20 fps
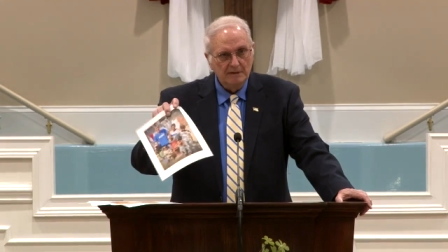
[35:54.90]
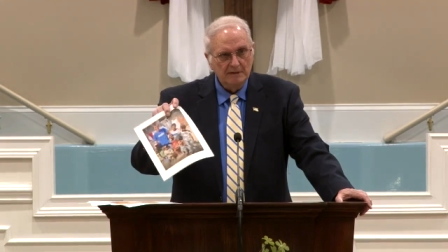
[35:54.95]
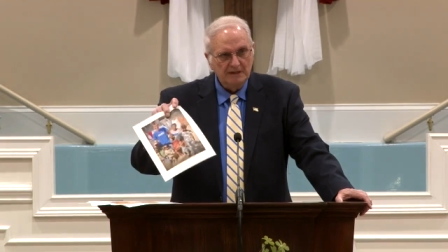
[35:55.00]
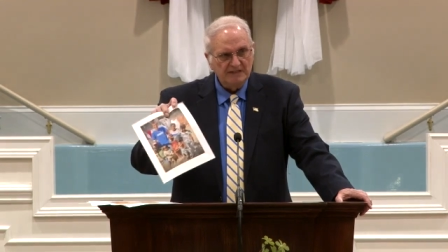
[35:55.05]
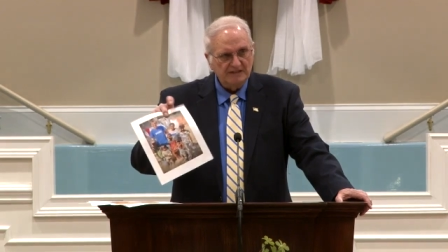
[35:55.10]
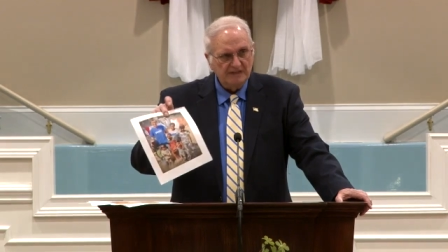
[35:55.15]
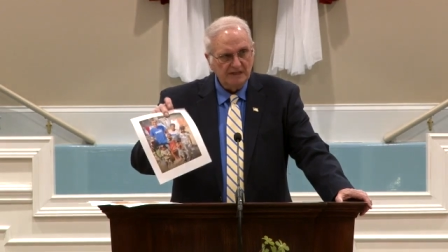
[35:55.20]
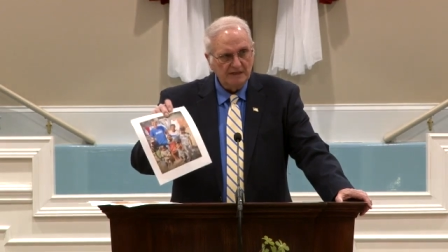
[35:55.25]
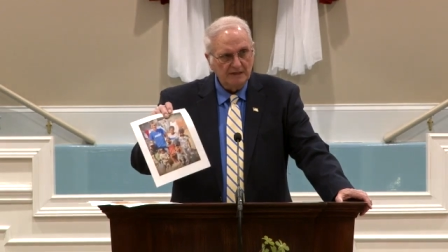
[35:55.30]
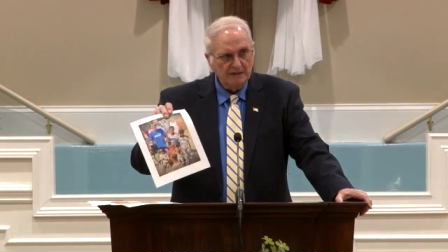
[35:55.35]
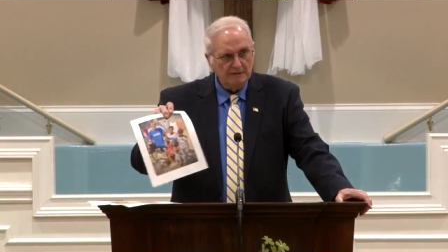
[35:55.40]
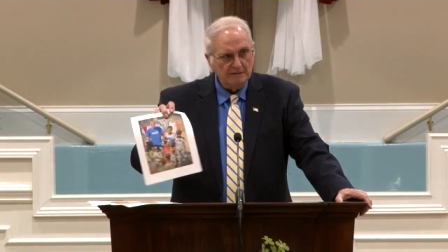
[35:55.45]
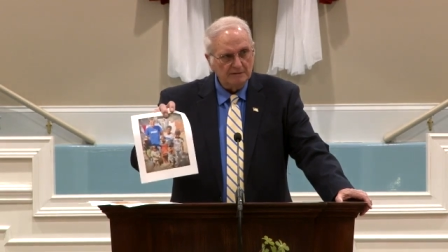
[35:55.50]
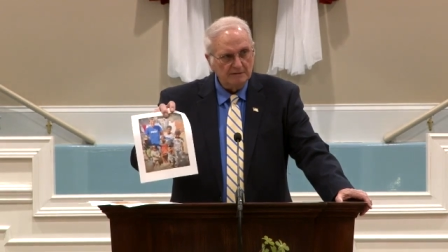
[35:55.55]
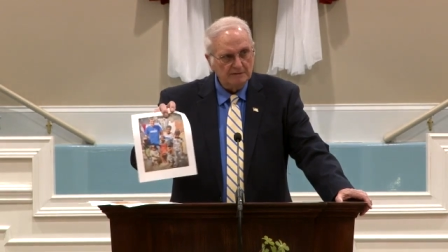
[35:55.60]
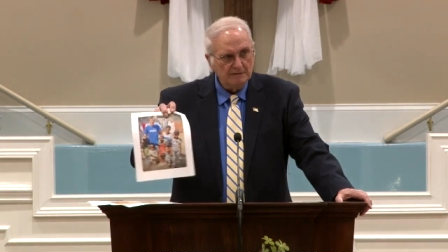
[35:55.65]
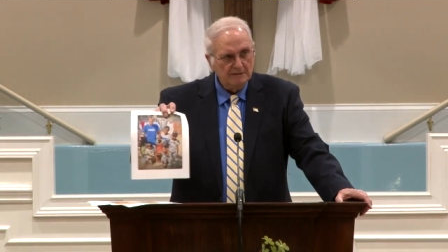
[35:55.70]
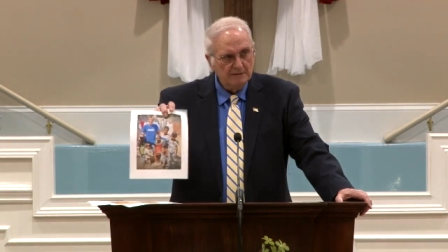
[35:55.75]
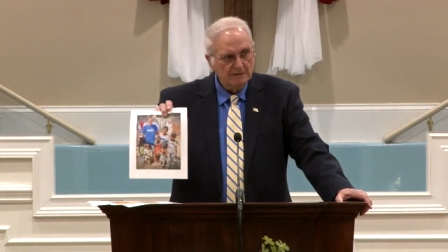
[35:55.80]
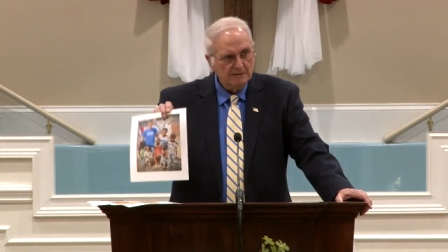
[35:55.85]
Yes, they do.
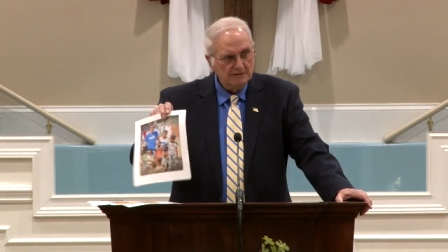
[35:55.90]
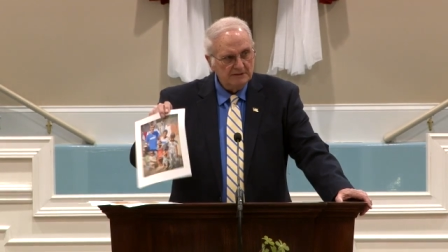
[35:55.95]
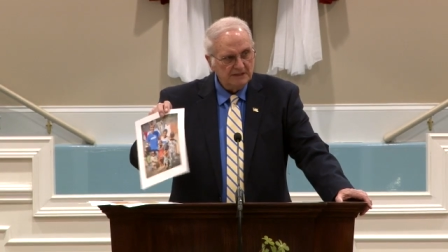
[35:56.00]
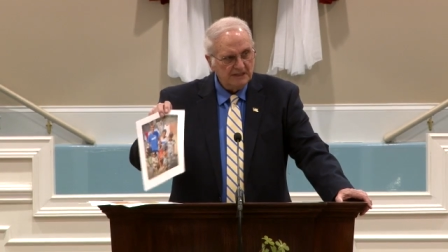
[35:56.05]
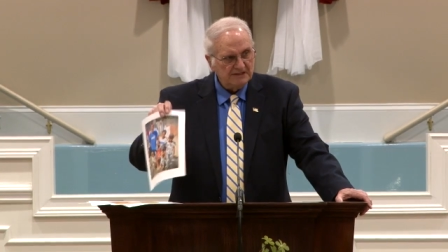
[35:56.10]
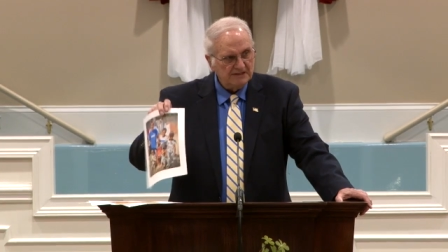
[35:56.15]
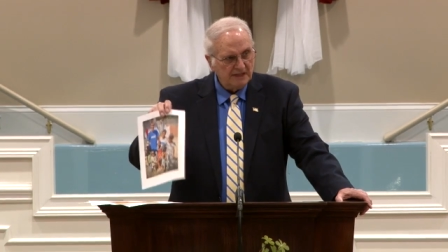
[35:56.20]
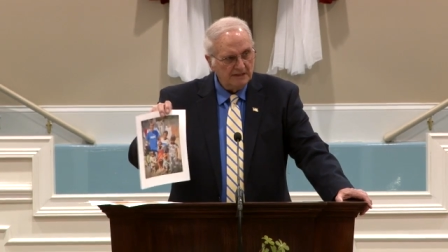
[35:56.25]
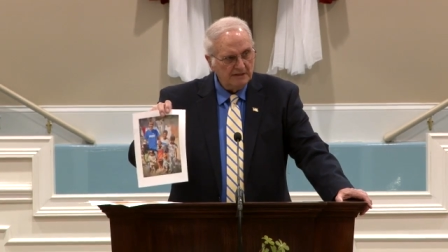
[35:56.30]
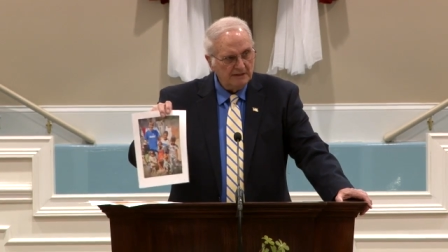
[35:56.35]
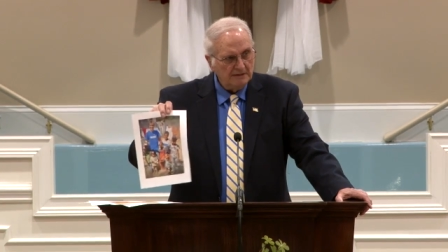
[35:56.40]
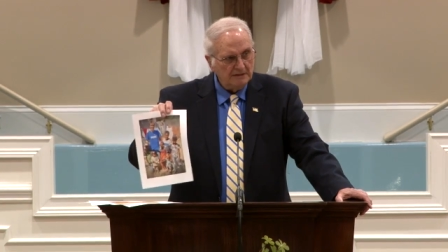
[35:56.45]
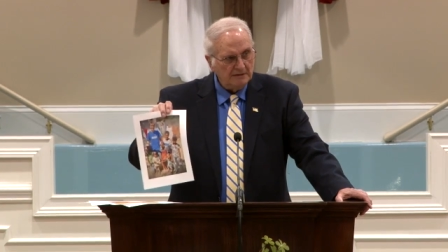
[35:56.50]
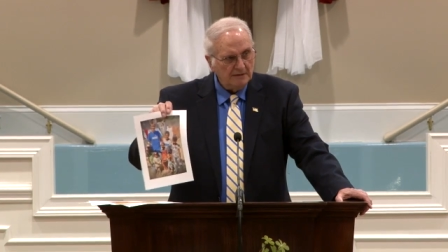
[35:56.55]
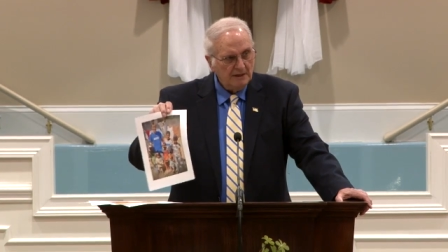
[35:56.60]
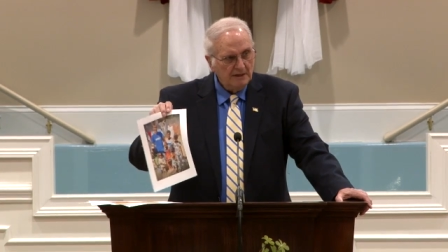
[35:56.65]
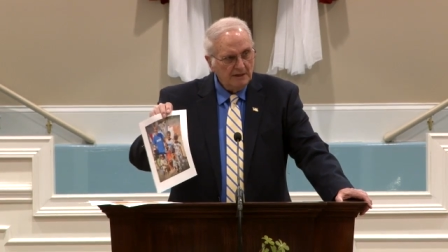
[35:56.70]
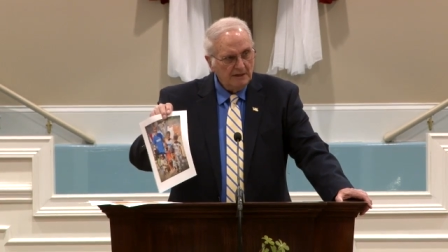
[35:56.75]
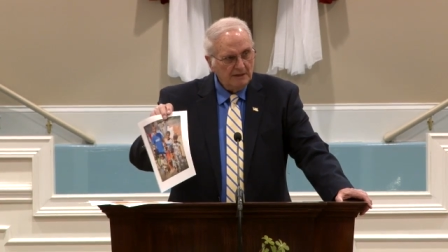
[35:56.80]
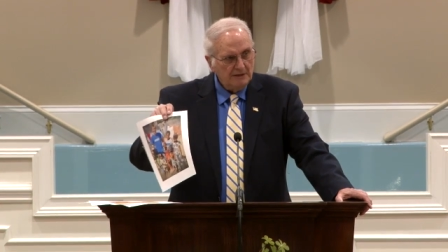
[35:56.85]
Yes, they do.
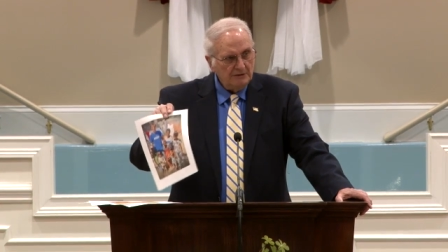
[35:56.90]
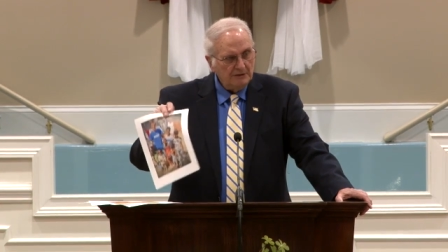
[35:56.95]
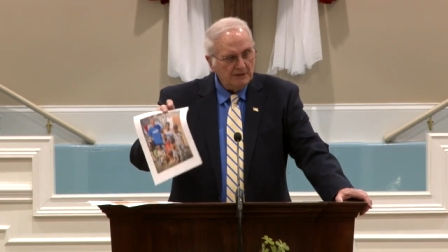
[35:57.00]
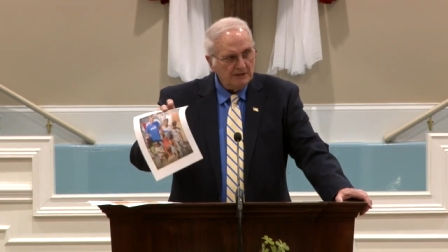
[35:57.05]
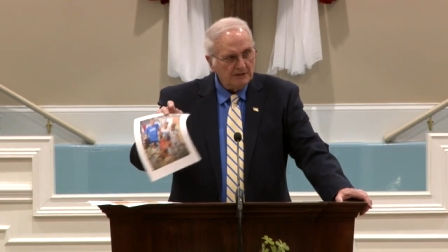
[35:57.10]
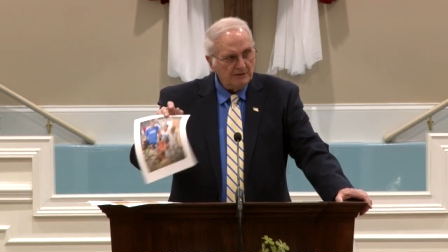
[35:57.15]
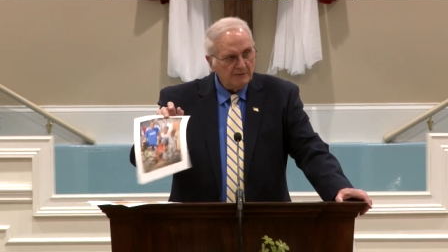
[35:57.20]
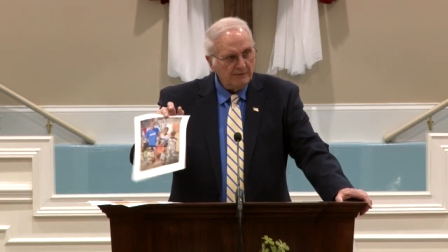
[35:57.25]
You get